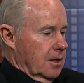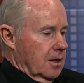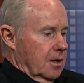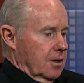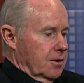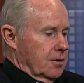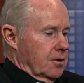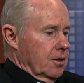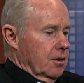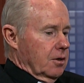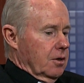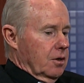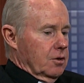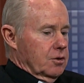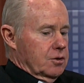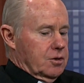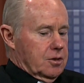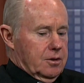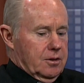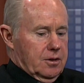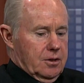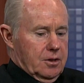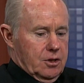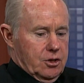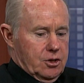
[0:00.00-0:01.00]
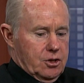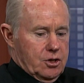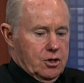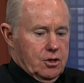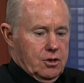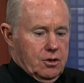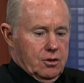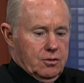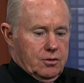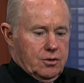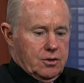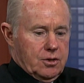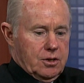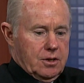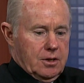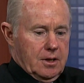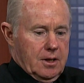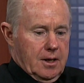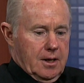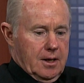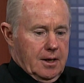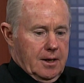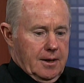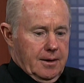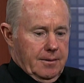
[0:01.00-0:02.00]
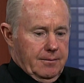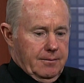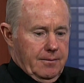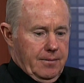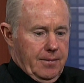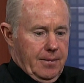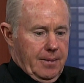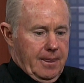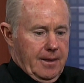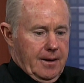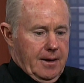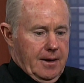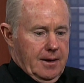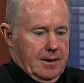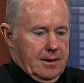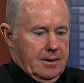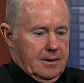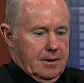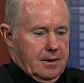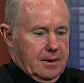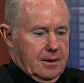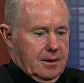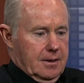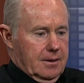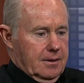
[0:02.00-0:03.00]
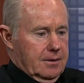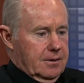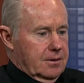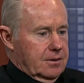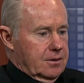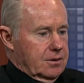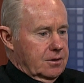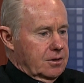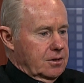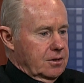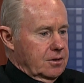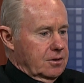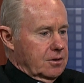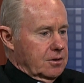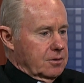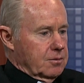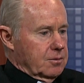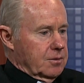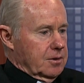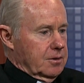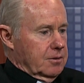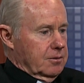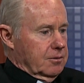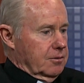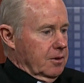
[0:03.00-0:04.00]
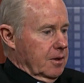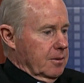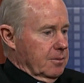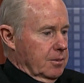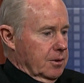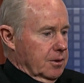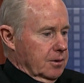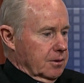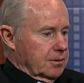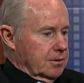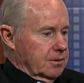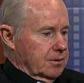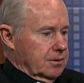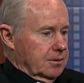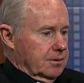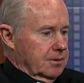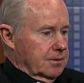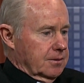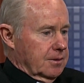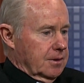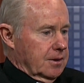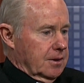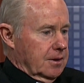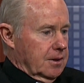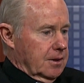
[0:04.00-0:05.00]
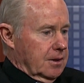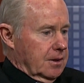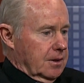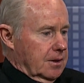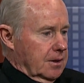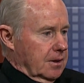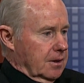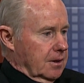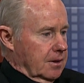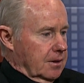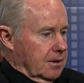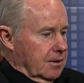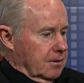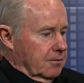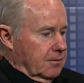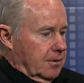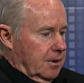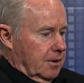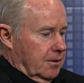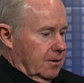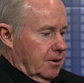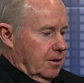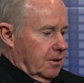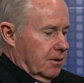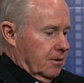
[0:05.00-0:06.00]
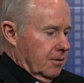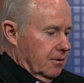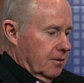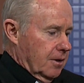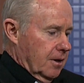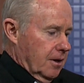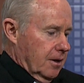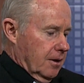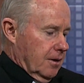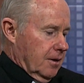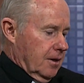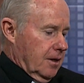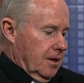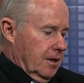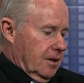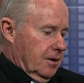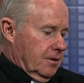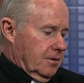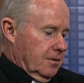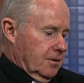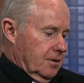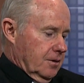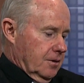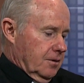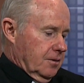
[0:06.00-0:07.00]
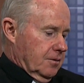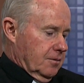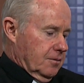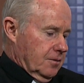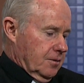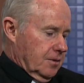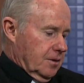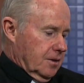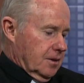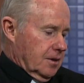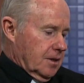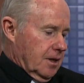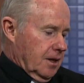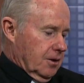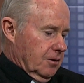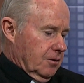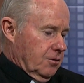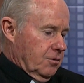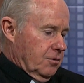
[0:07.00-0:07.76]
theologian in the church, um, and uh, she's just written great books. It's this book right, right here. here yeah. yeah. and uh, entitled